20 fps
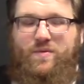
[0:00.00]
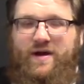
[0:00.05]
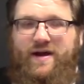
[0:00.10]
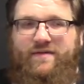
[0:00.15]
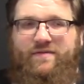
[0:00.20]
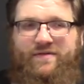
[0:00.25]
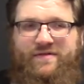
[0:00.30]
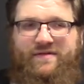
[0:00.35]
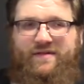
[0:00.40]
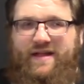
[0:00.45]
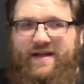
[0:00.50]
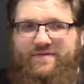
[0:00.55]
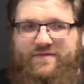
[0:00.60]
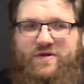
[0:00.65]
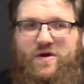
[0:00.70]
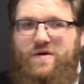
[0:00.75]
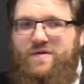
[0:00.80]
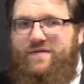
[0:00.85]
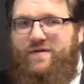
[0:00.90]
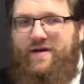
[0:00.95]
whatever's
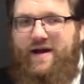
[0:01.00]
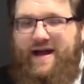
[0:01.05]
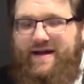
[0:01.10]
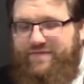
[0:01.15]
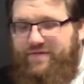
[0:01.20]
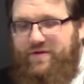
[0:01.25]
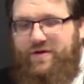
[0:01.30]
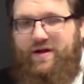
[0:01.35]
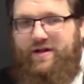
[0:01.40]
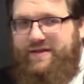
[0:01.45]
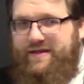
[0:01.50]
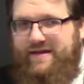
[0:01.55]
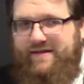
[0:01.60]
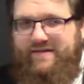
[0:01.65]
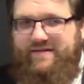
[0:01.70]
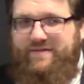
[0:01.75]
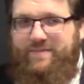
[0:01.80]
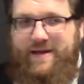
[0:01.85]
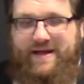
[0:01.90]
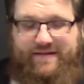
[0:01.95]
left over after all the
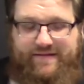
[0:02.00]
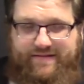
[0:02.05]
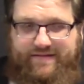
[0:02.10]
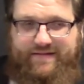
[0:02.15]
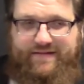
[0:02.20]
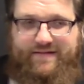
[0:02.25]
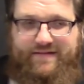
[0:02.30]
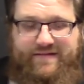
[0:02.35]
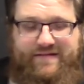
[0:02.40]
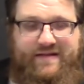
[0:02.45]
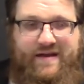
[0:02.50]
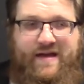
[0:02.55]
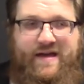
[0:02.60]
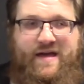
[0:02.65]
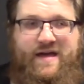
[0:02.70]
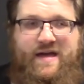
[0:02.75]
expenses,